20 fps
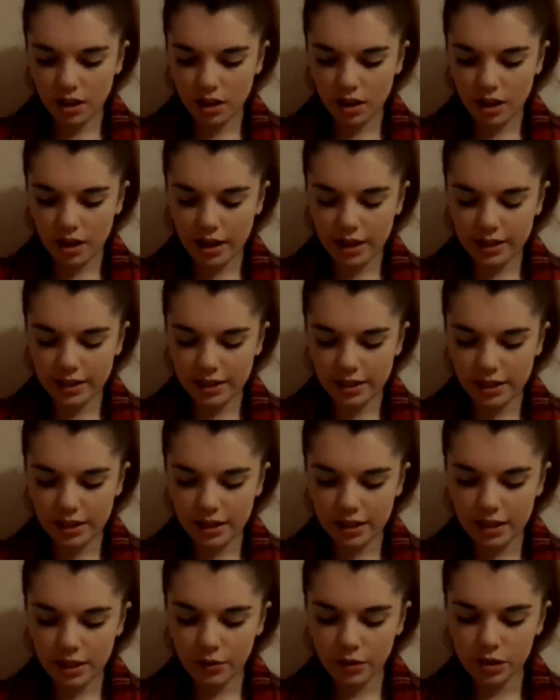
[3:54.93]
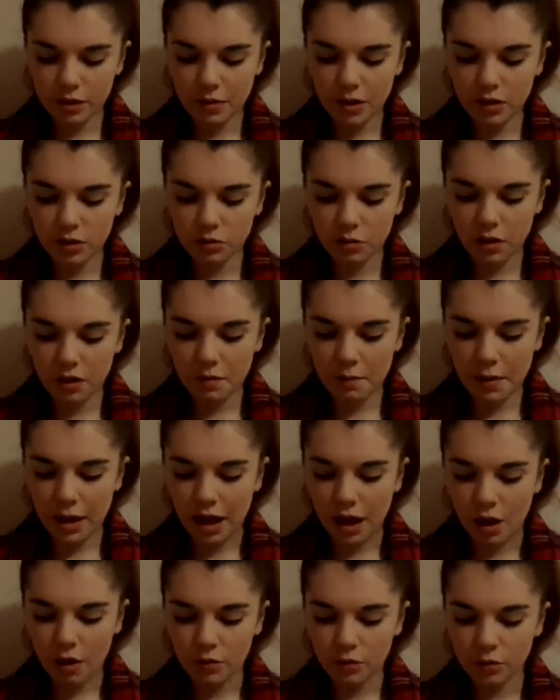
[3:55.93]
I think it was about
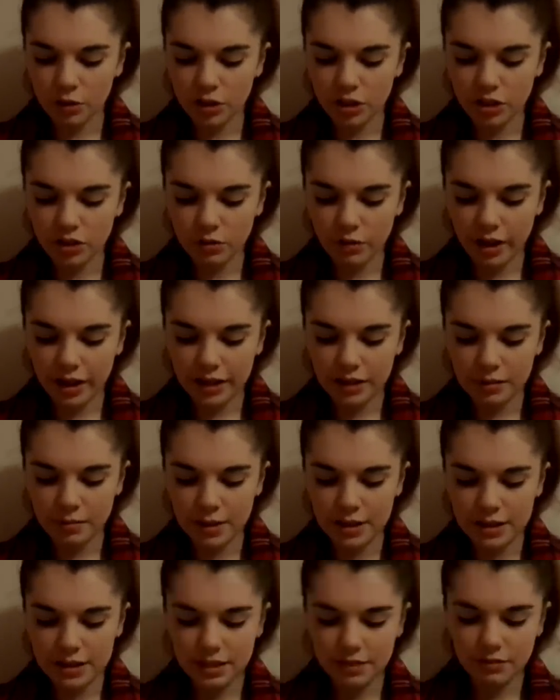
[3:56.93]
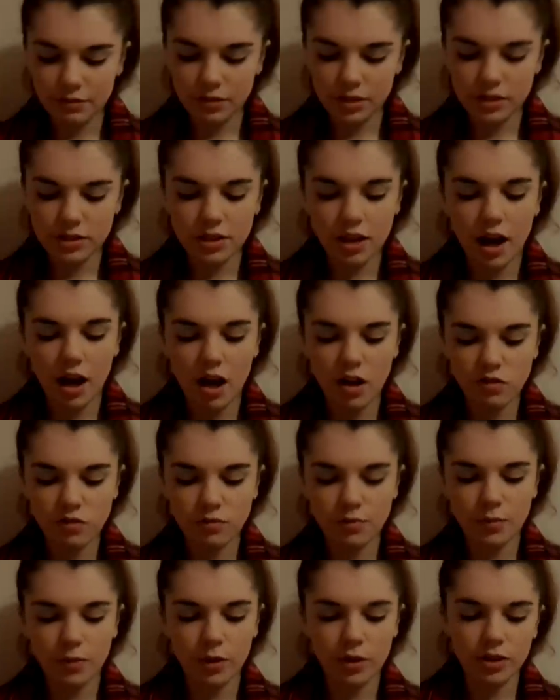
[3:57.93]
£12, which is quite expensive for a scarf,
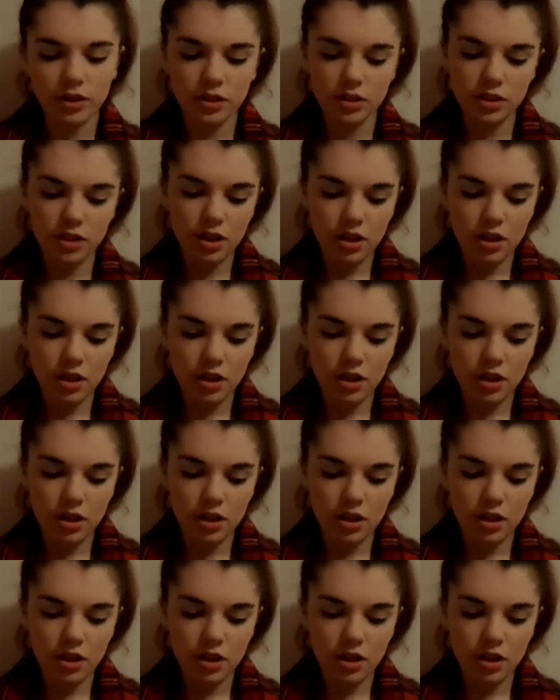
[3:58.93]
but